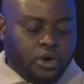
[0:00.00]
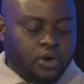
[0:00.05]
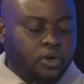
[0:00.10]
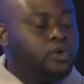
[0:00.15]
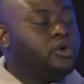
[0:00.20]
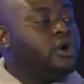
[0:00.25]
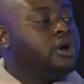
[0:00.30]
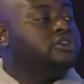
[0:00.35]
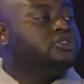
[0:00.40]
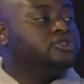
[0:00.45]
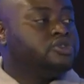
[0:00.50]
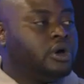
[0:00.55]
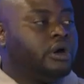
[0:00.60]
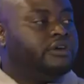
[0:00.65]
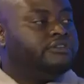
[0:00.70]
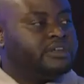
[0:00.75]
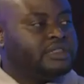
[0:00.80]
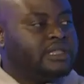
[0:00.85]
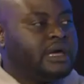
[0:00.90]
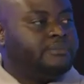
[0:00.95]
Who are you
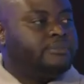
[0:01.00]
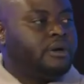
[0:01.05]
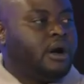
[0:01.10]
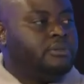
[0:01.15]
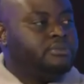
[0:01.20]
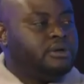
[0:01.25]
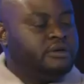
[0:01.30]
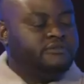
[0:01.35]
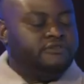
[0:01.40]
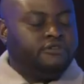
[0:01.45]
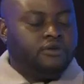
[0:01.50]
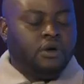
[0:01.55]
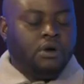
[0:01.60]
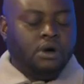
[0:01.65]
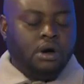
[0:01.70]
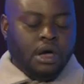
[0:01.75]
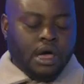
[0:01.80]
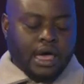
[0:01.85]
solving that problem for?